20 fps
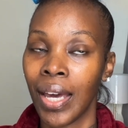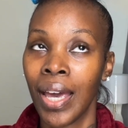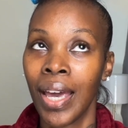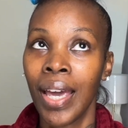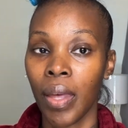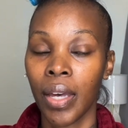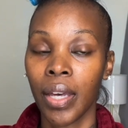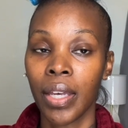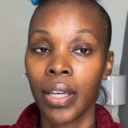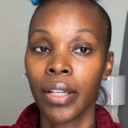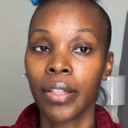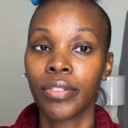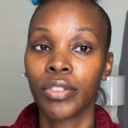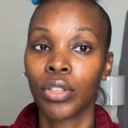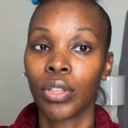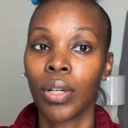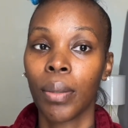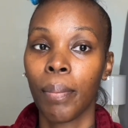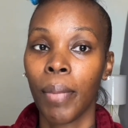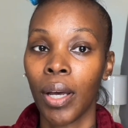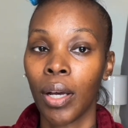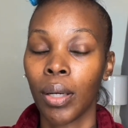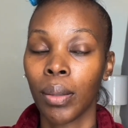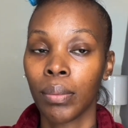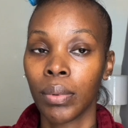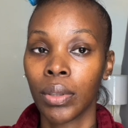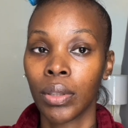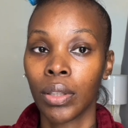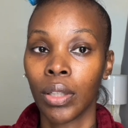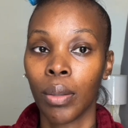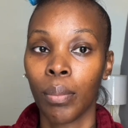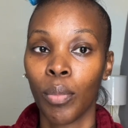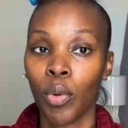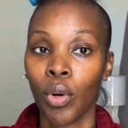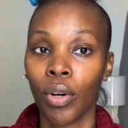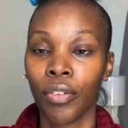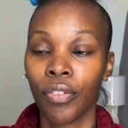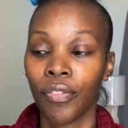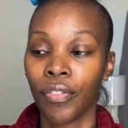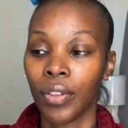It gives your makeup look a
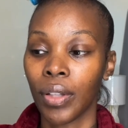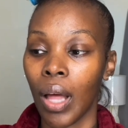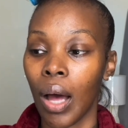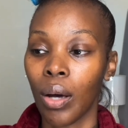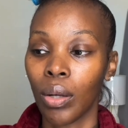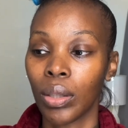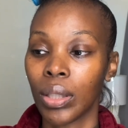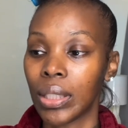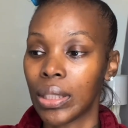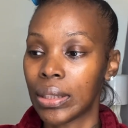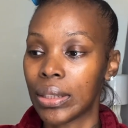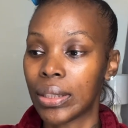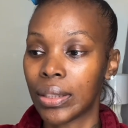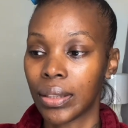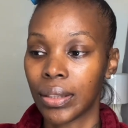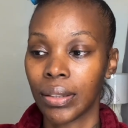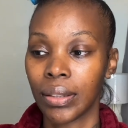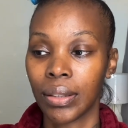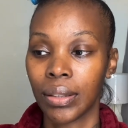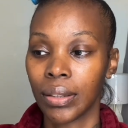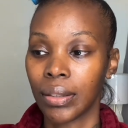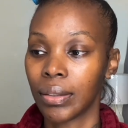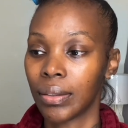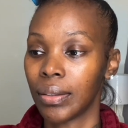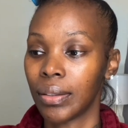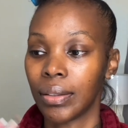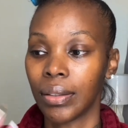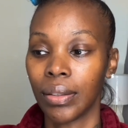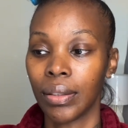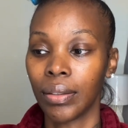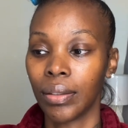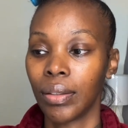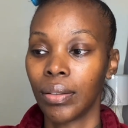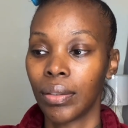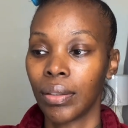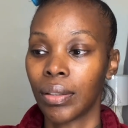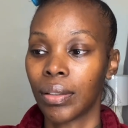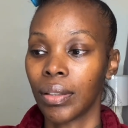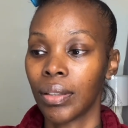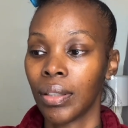more flawless
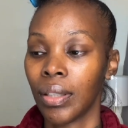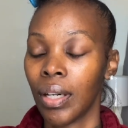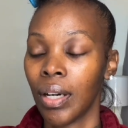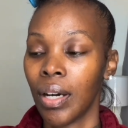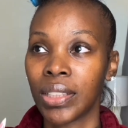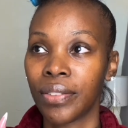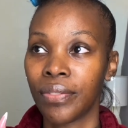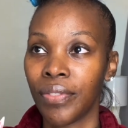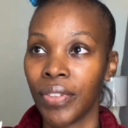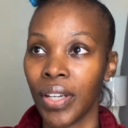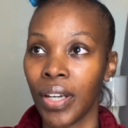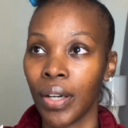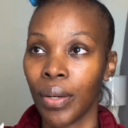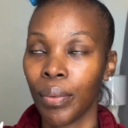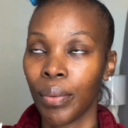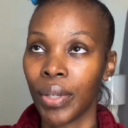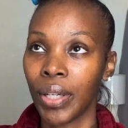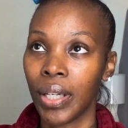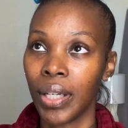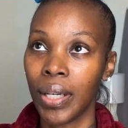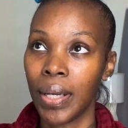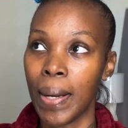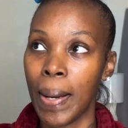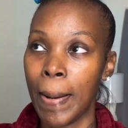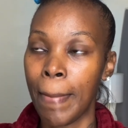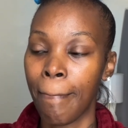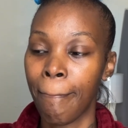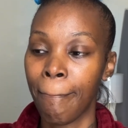look. It's very